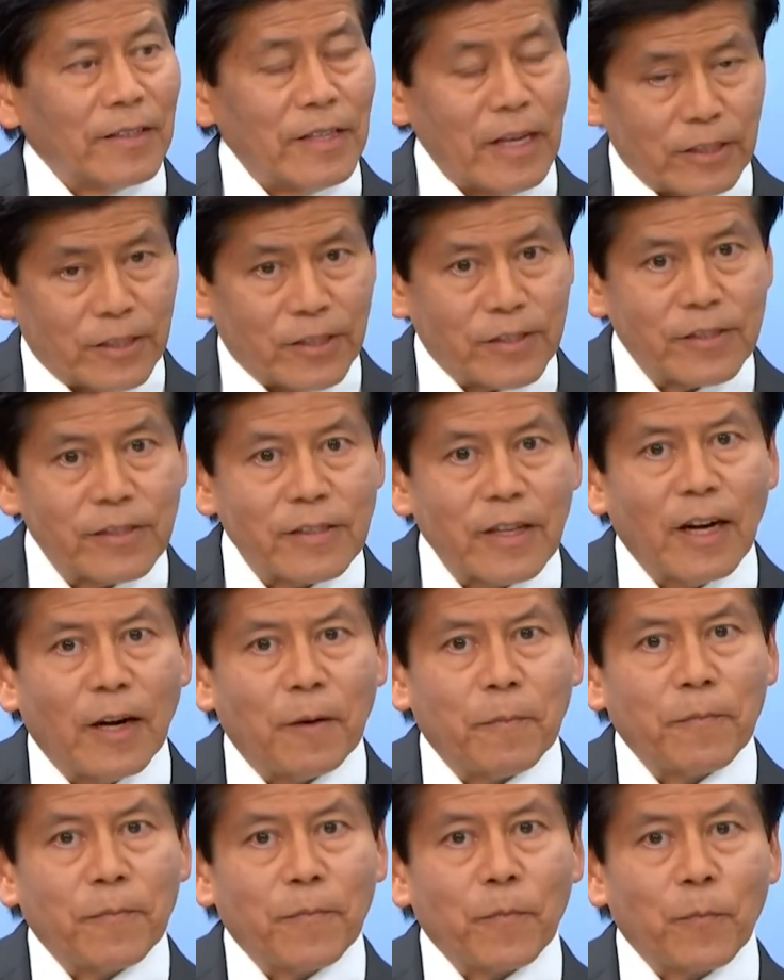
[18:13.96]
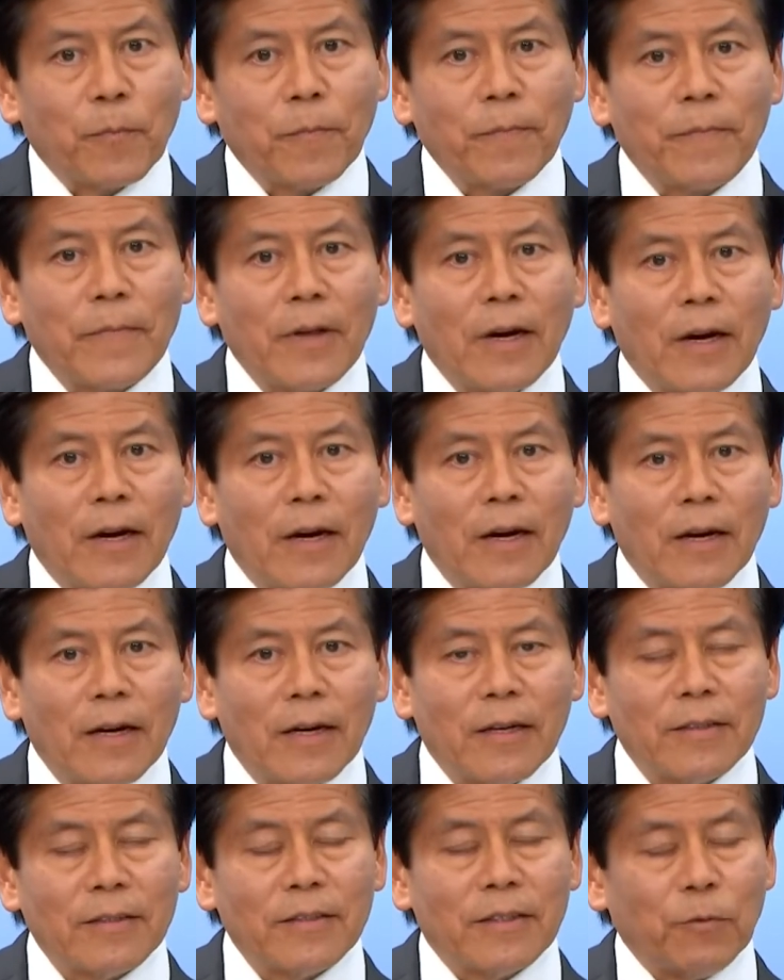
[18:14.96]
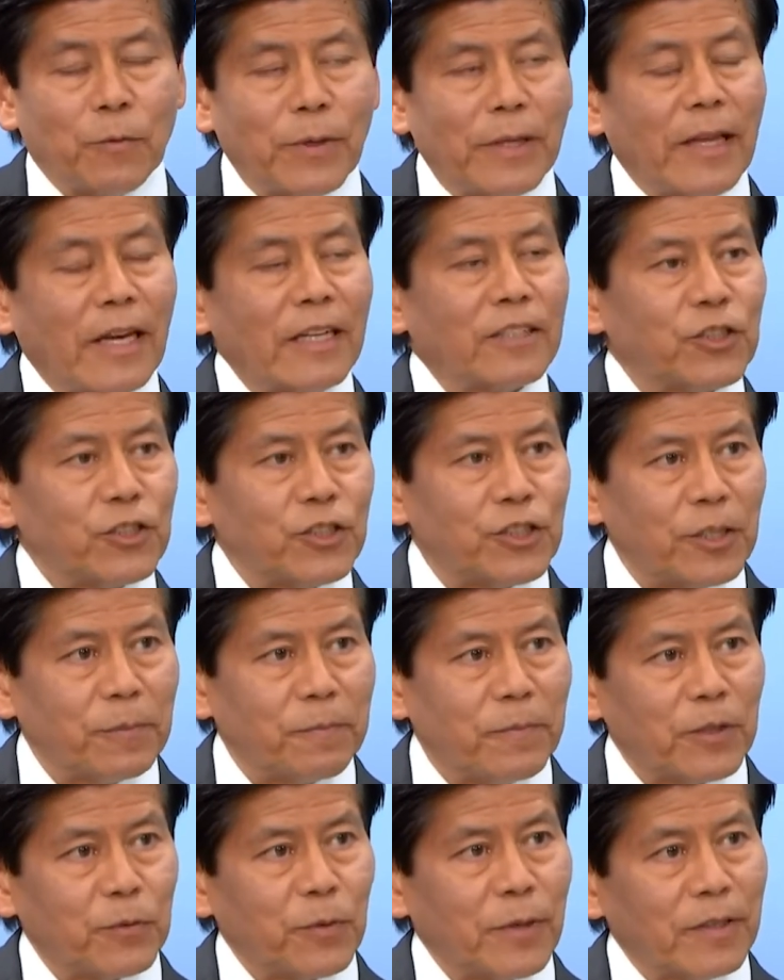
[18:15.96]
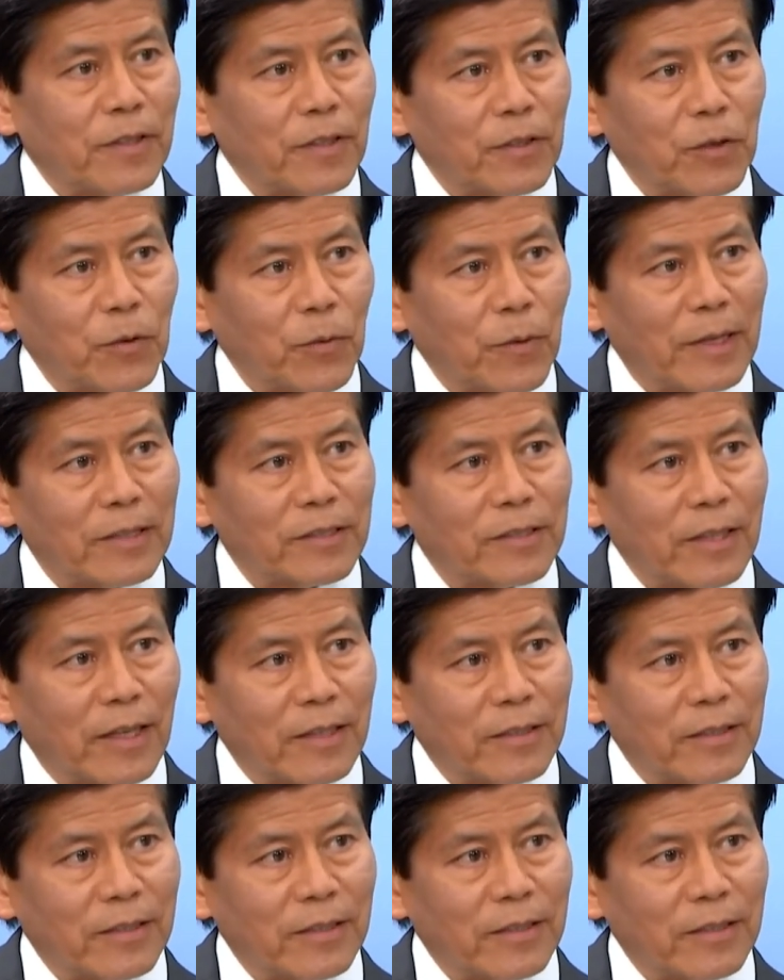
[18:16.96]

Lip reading: Yes, the relationship between the U.S.